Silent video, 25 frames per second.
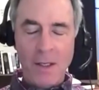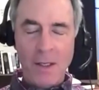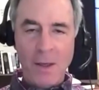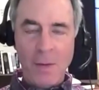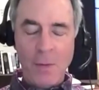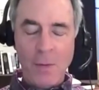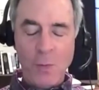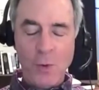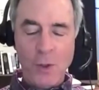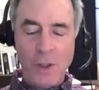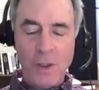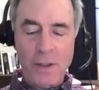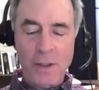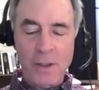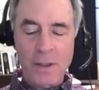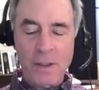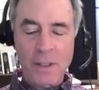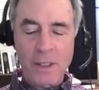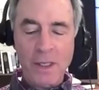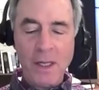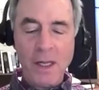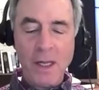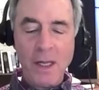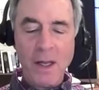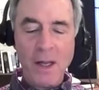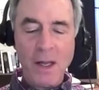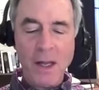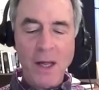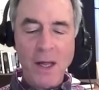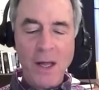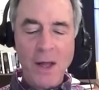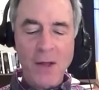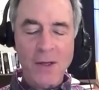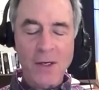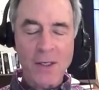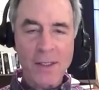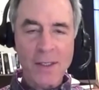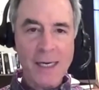Well,
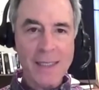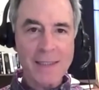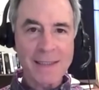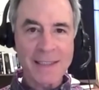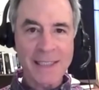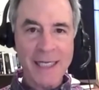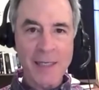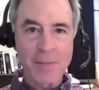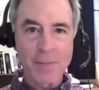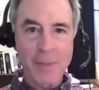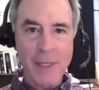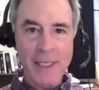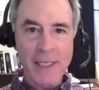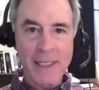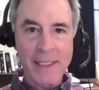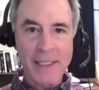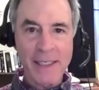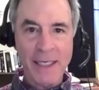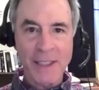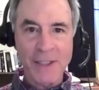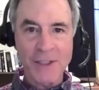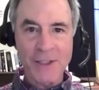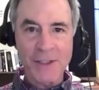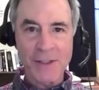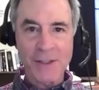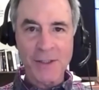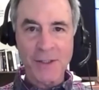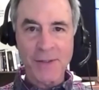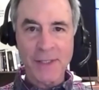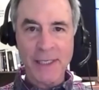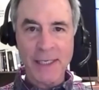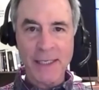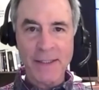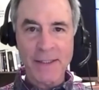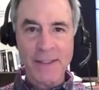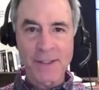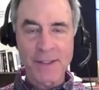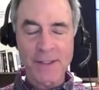not Zen meditation.
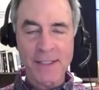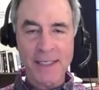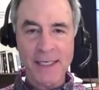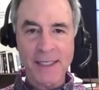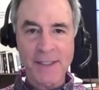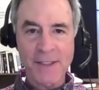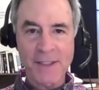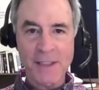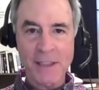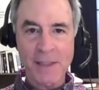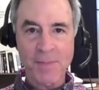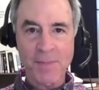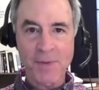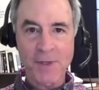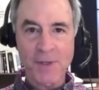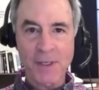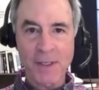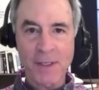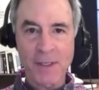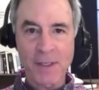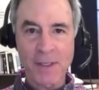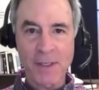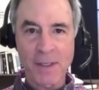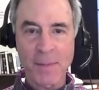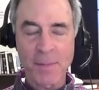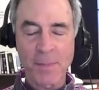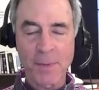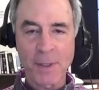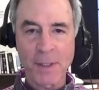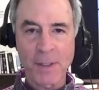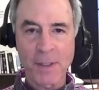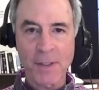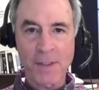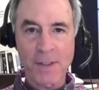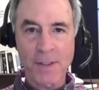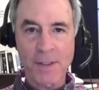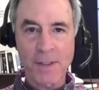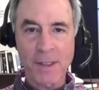That tends to be a
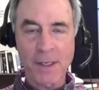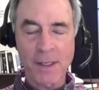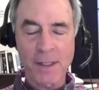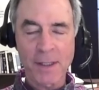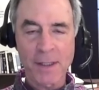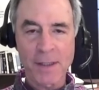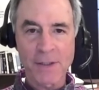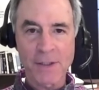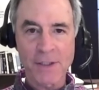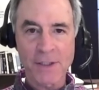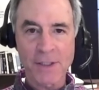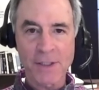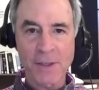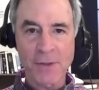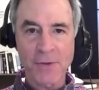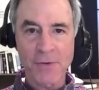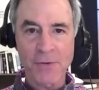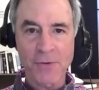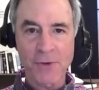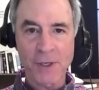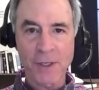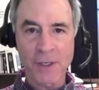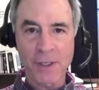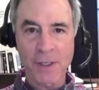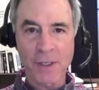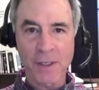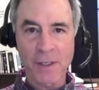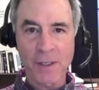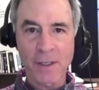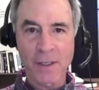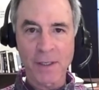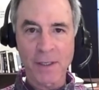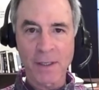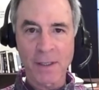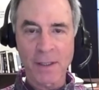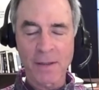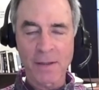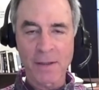bit sundry
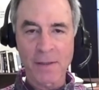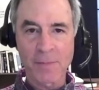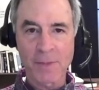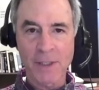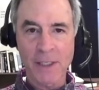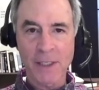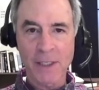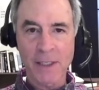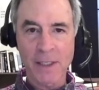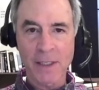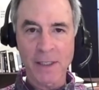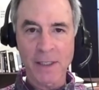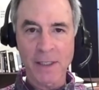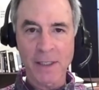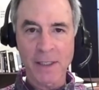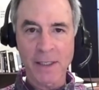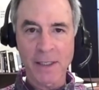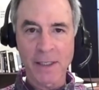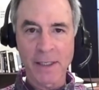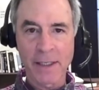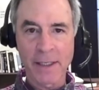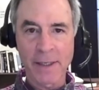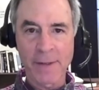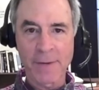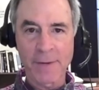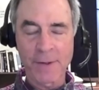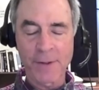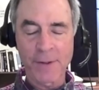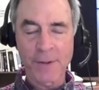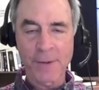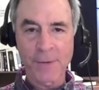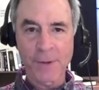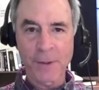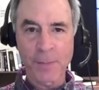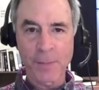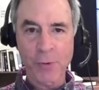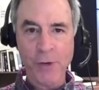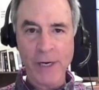ultimately in
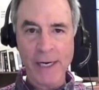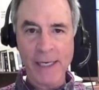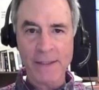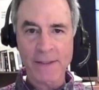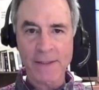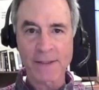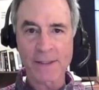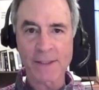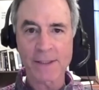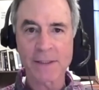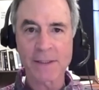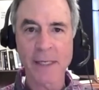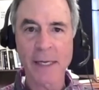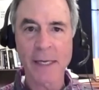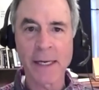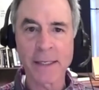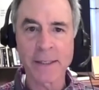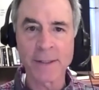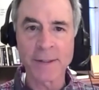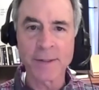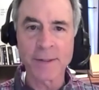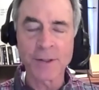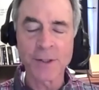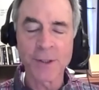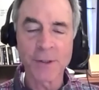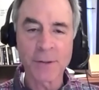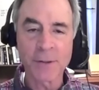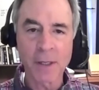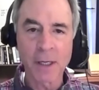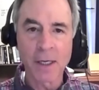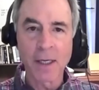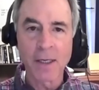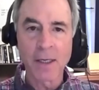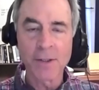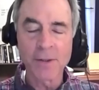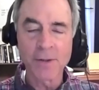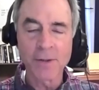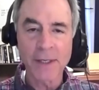the practice, and
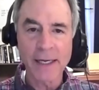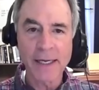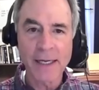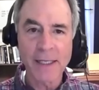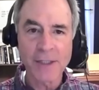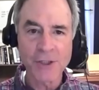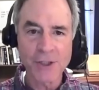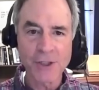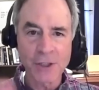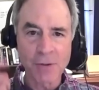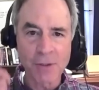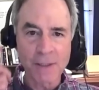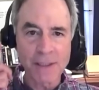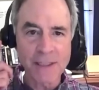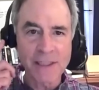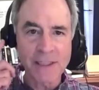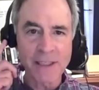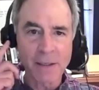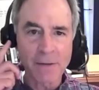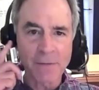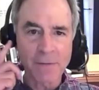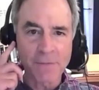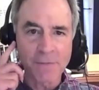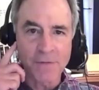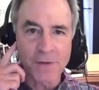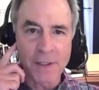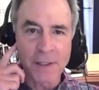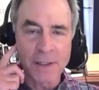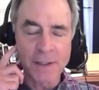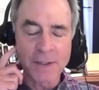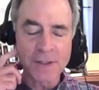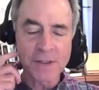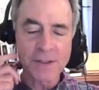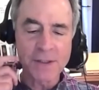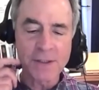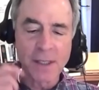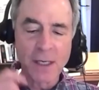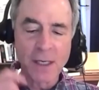the Kensho itself
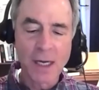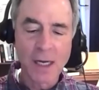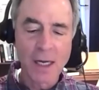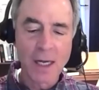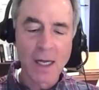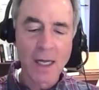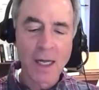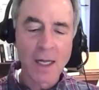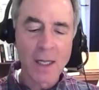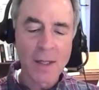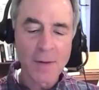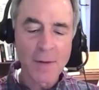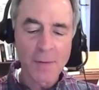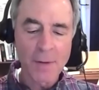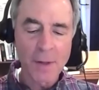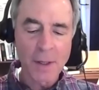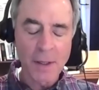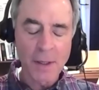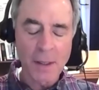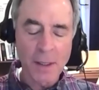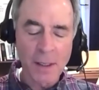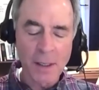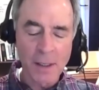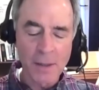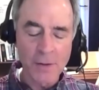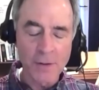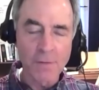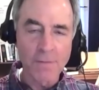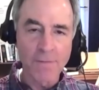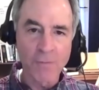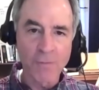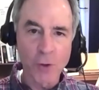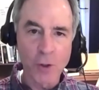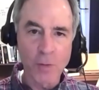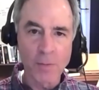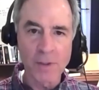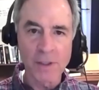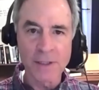is
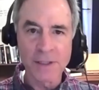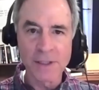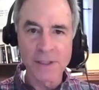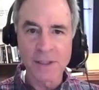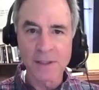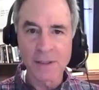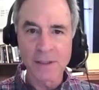formless.